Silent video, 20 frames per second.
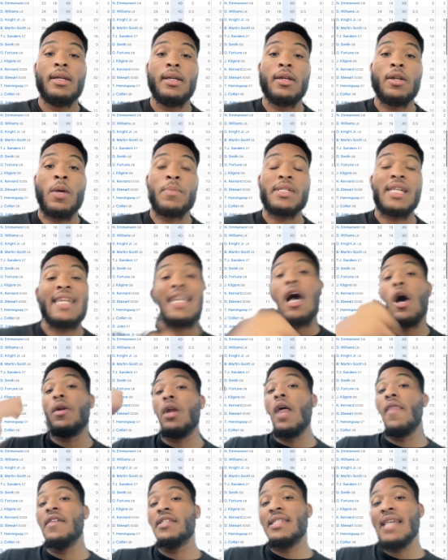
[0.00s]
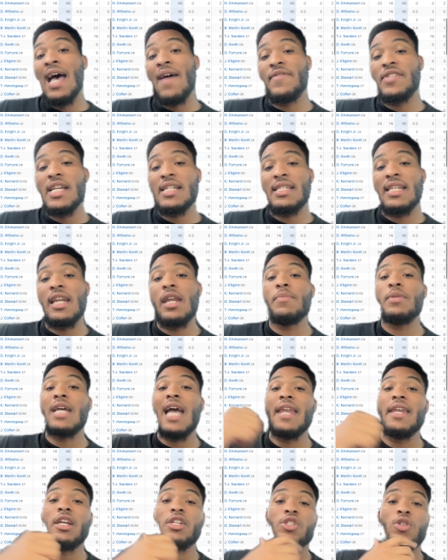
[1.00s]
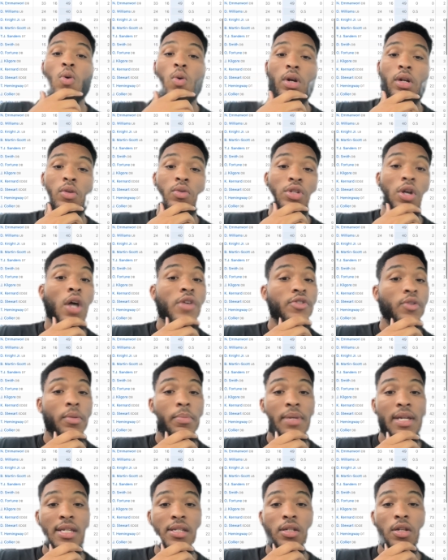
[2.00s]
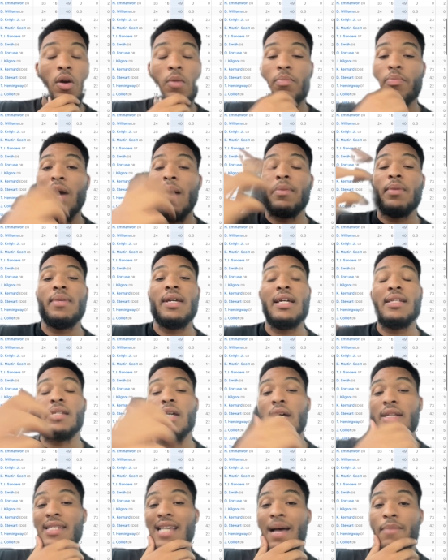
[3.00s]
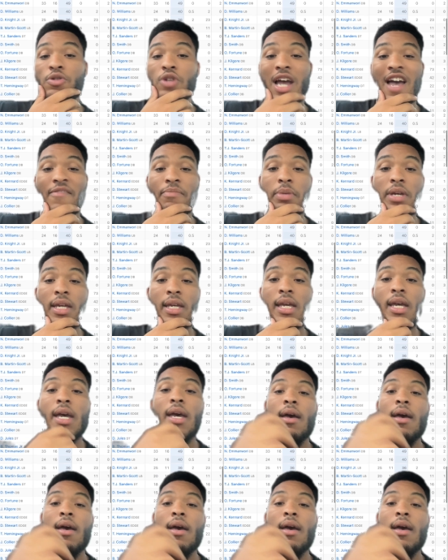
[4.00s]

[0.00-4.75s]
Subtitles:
You know what I'm saying? Now, on the other side for Texas A&M, you got Nick Scorton, who's also a beast, going to probably be a top draft pick.